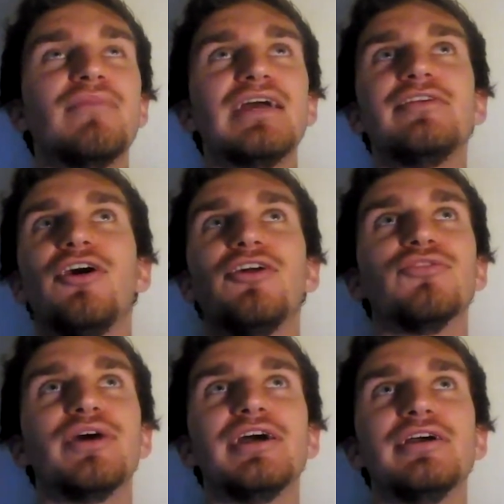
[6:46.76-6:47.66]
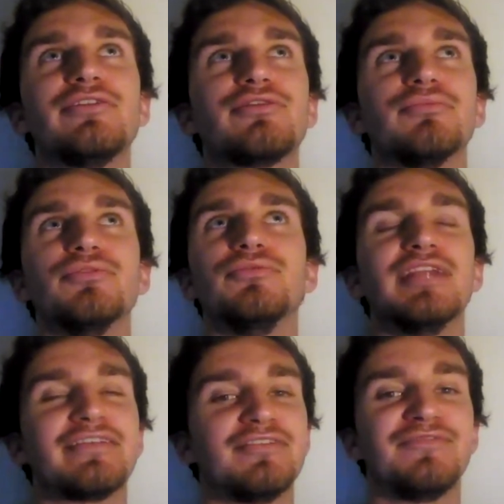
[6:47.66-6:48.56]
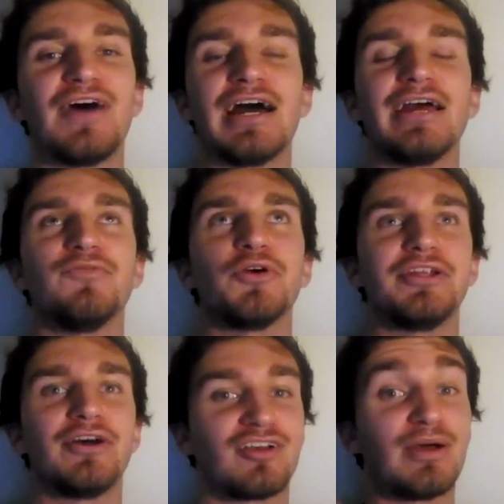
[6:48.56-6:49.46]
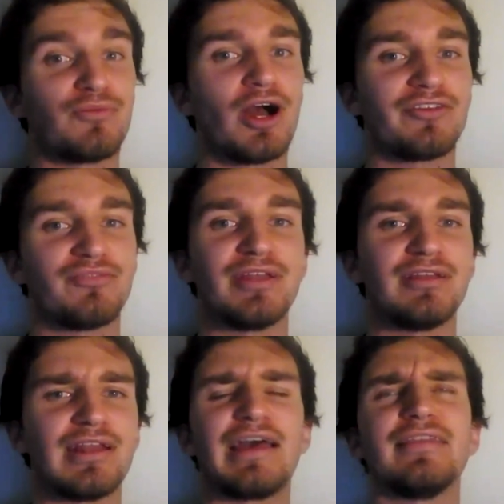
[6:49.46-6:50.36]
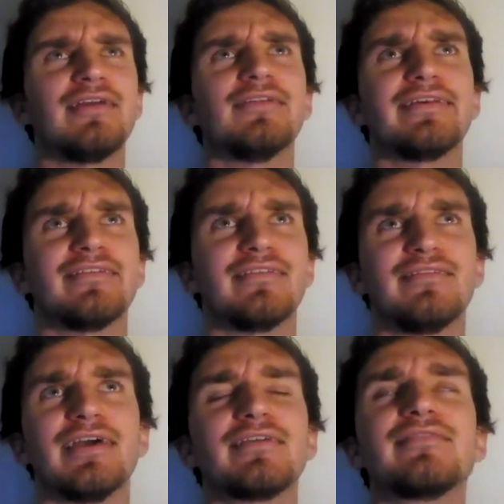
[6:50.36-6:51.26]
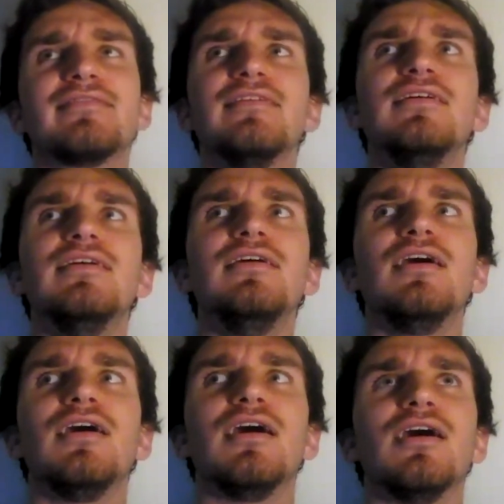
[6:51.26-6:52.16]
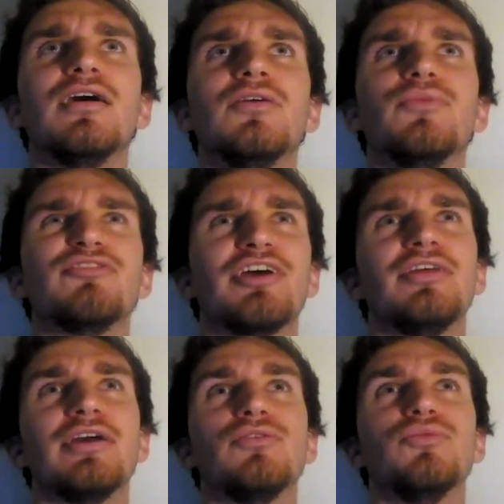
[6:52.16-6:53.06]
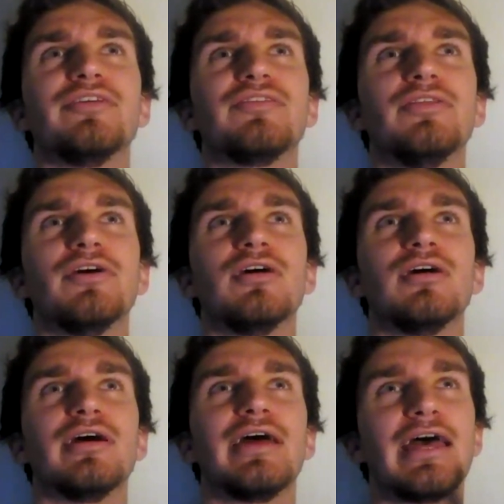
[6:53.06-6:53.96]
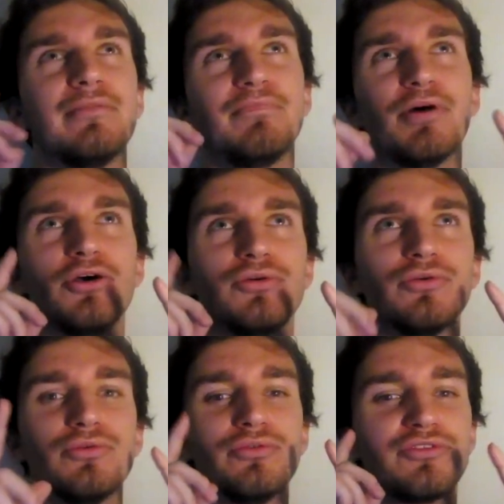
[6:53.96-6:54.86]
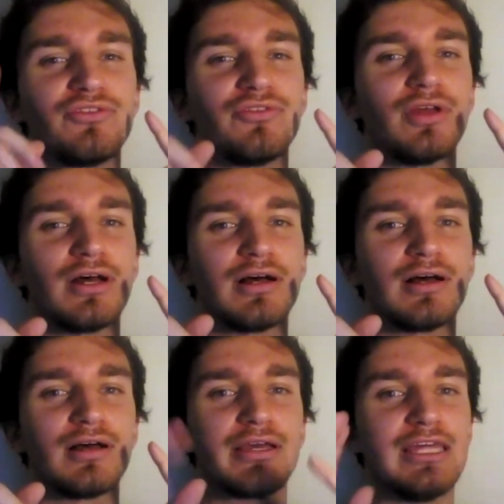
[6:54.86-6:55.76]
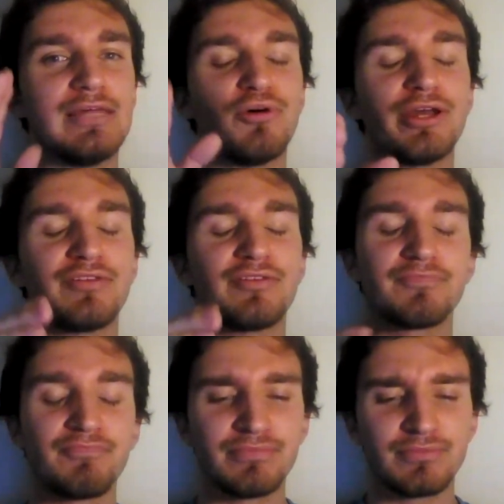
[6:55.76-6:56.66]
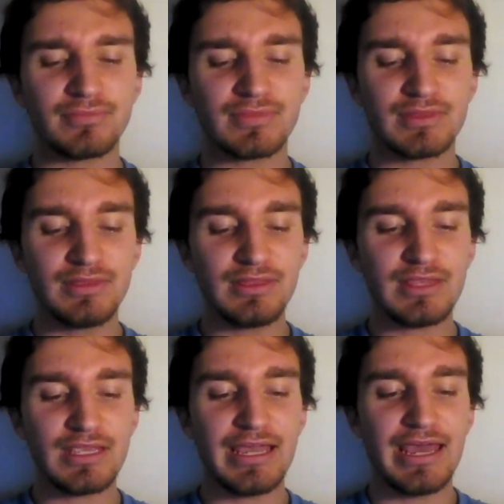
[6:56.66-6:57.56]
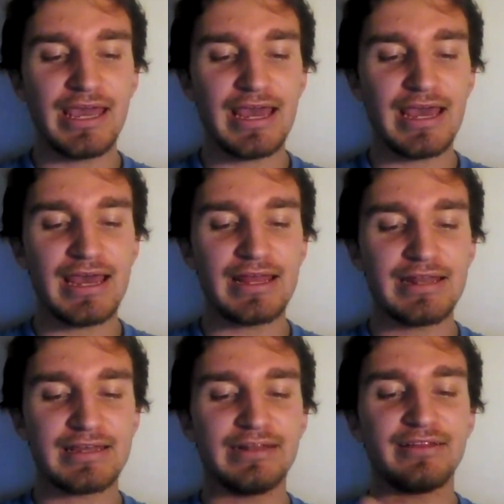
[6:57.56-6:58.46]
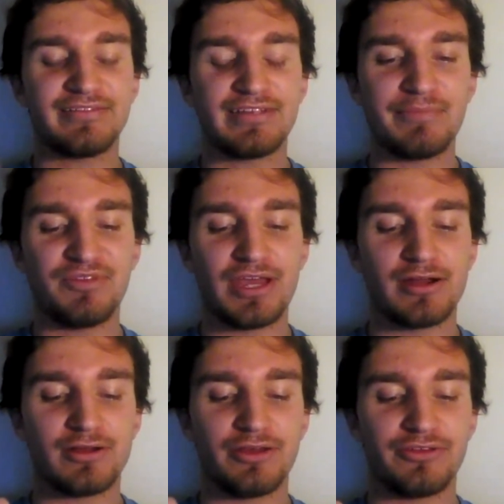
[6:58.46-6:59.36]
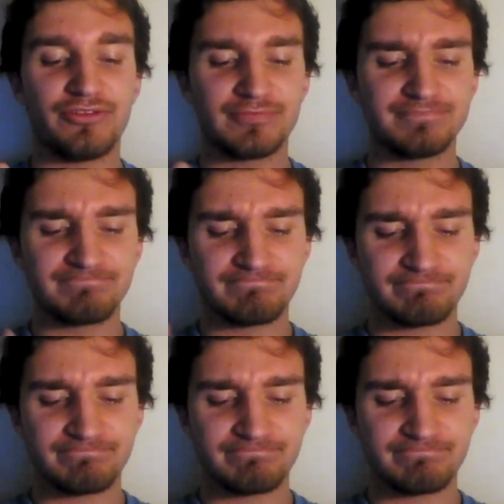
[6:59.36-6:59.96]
made it all the way through lesson 5, where he talks about Rossman, and I think lesson 6, which I think was the head pose key points. And kind of stopped there because